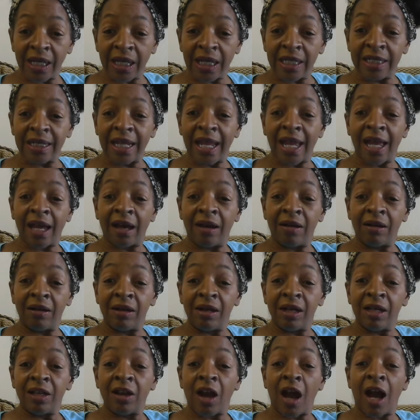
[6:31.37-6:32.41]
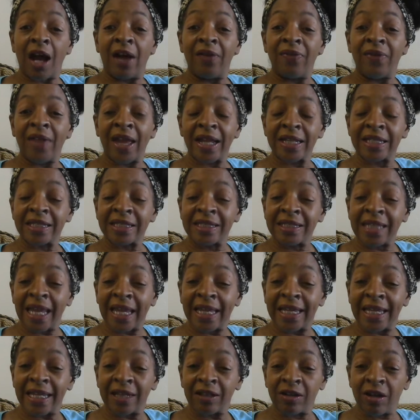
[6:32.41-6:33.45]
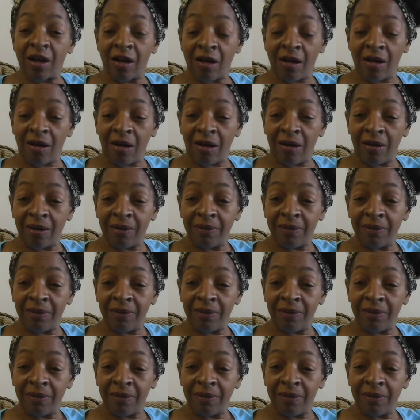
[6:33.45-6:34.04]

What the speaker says: Now, on that second call,